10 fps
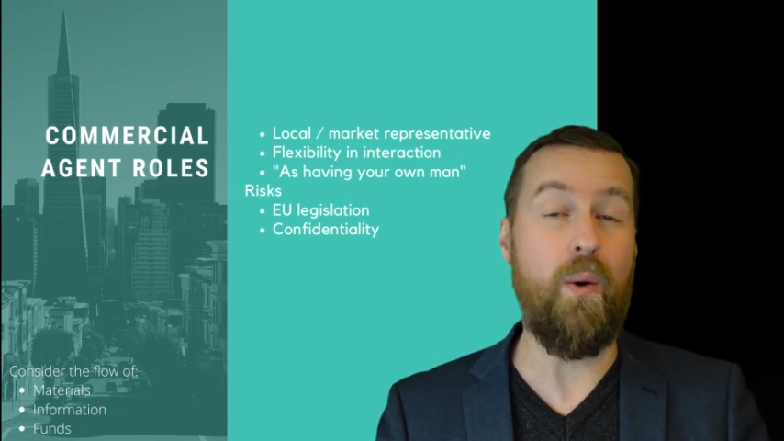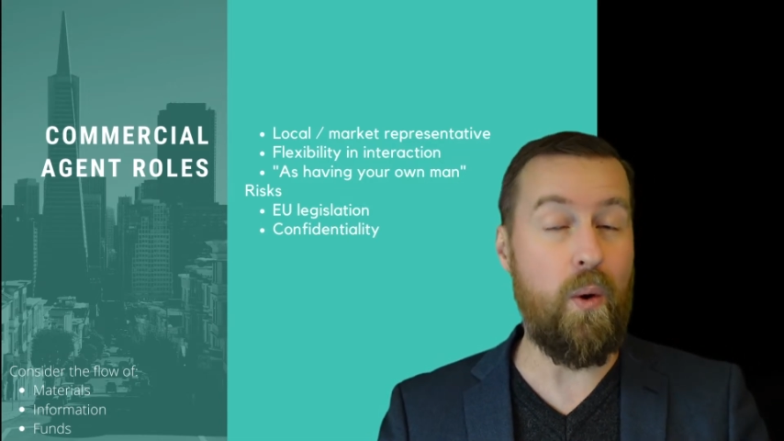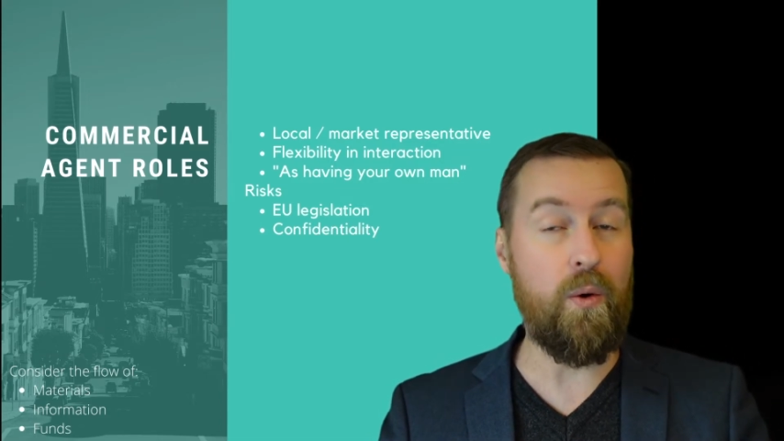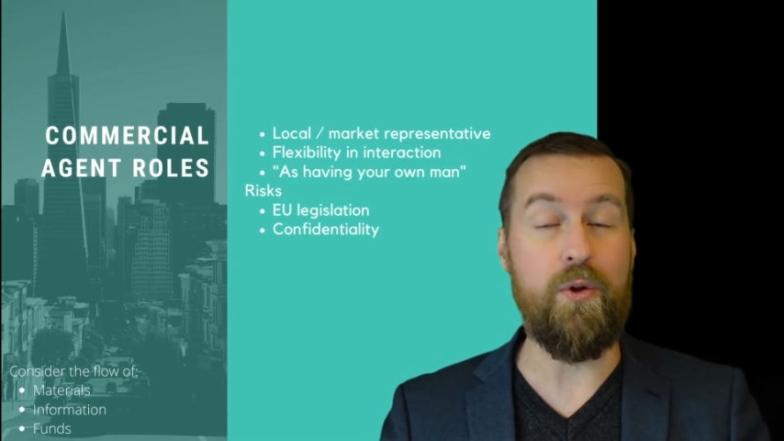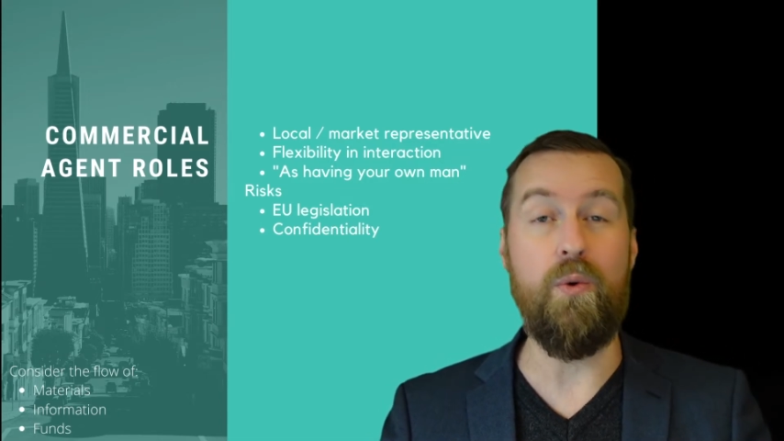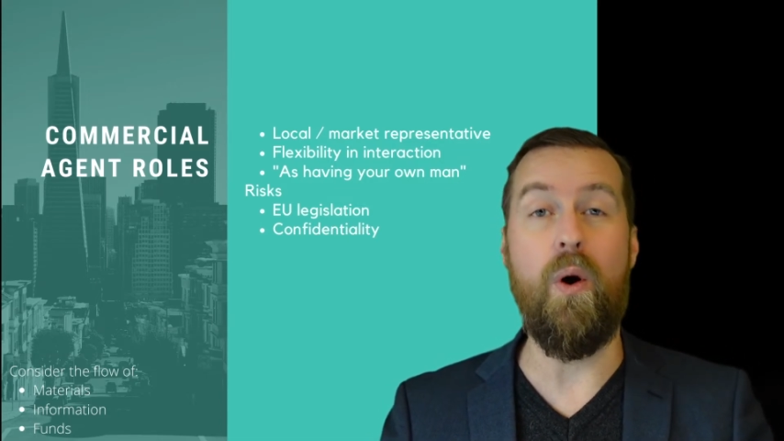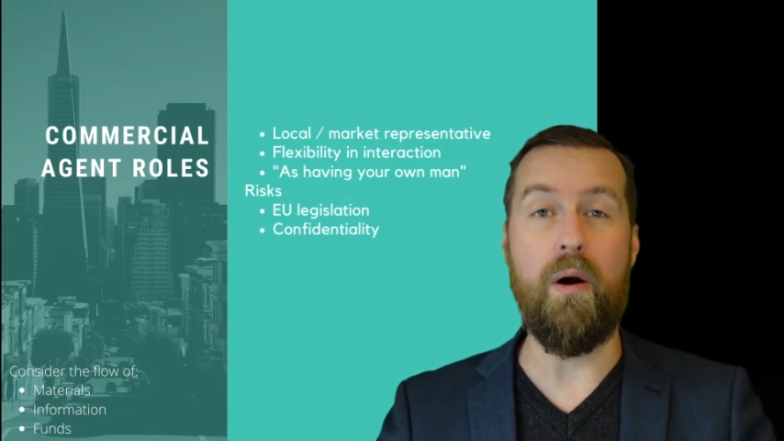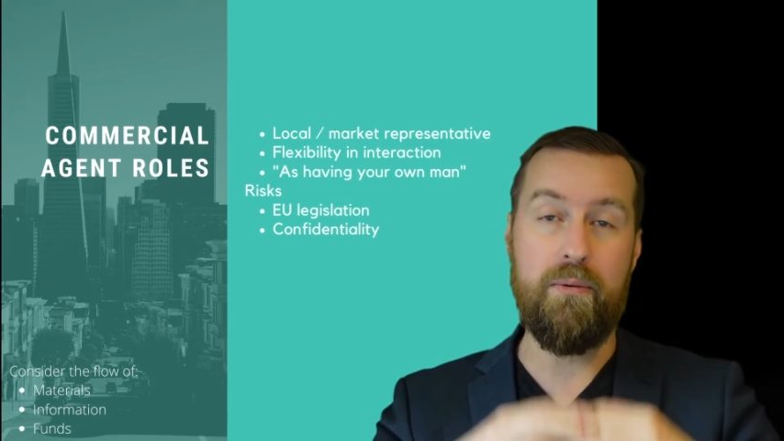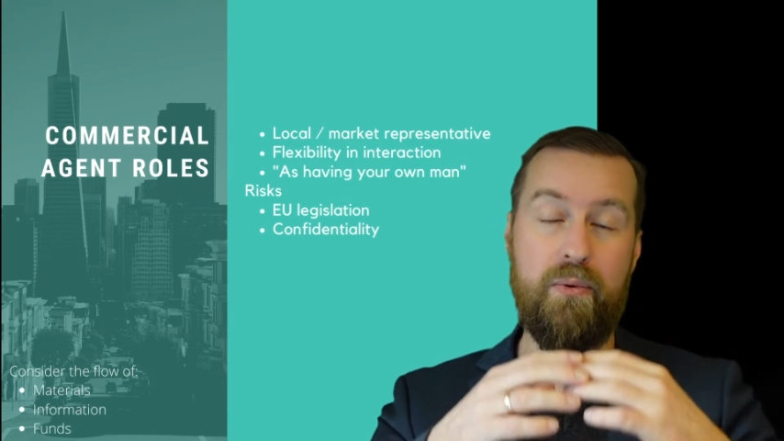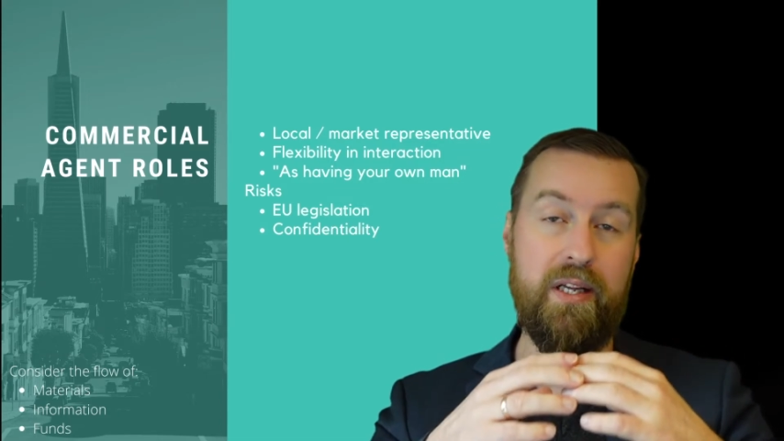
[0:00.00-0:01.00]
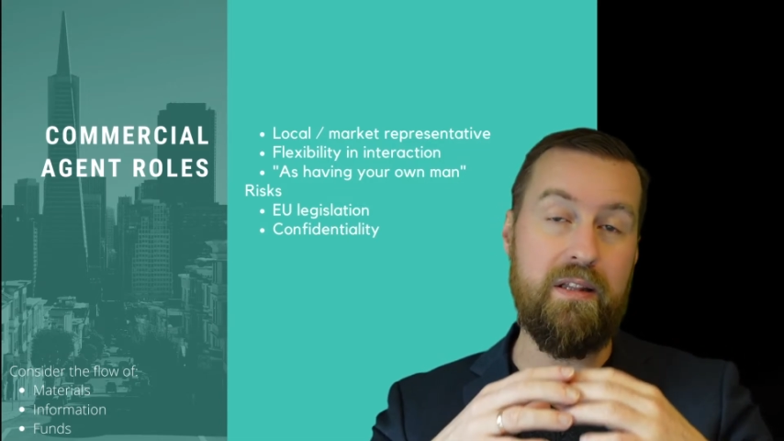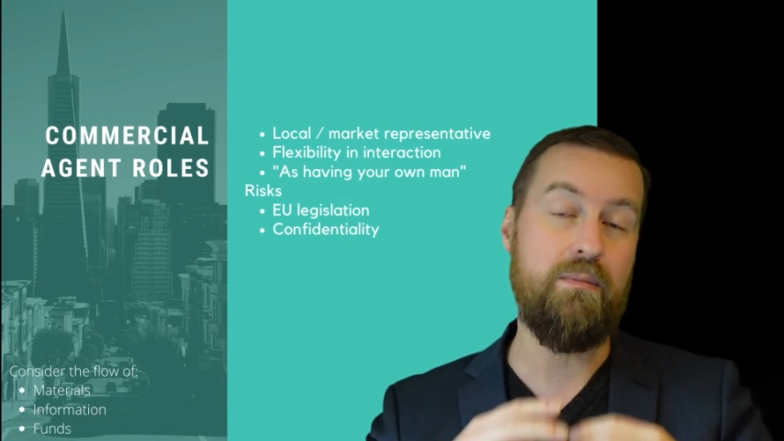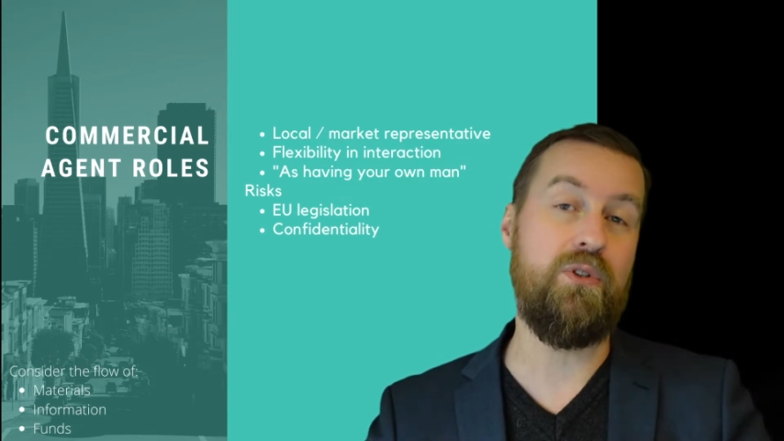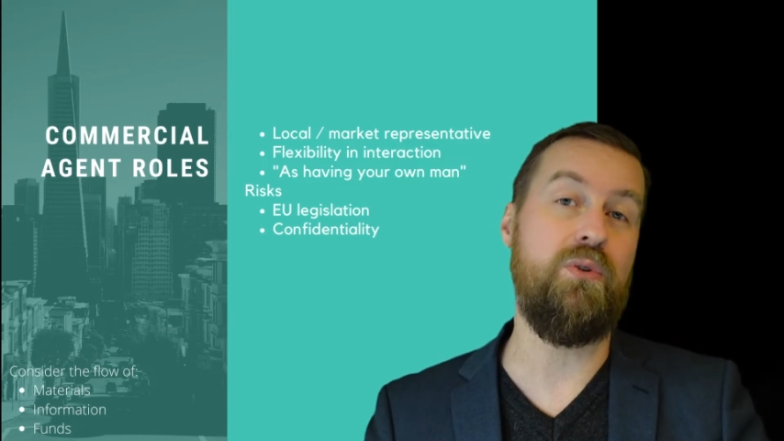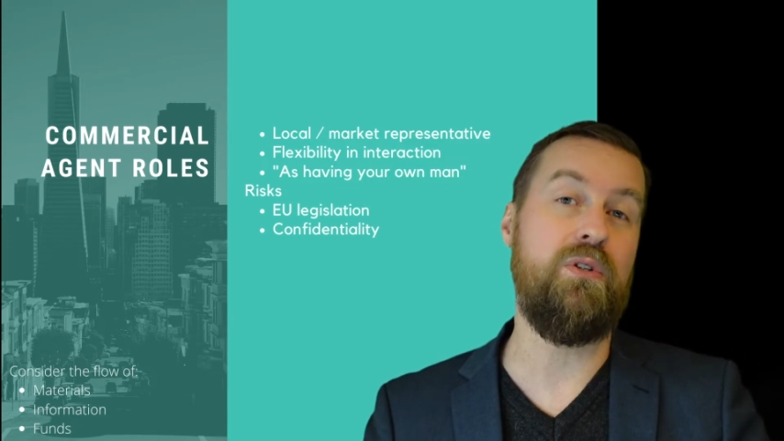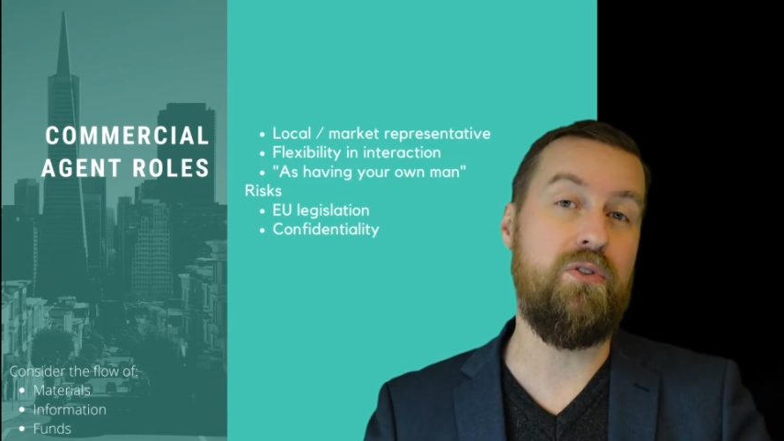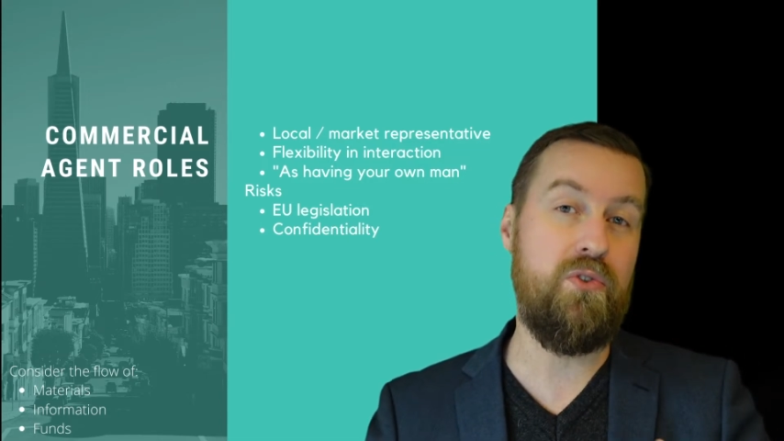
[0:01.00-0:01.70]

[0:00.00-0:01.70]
or you upgrade them to